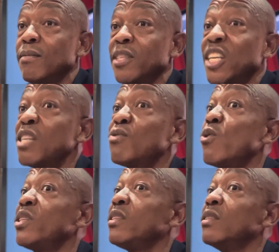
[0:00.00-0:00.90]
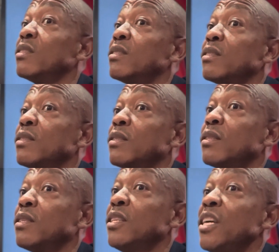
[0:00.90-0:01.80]
Just 40.
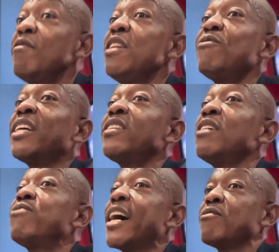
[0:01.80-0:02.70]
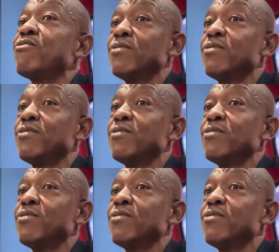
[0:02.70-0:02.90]
Even if I say 5.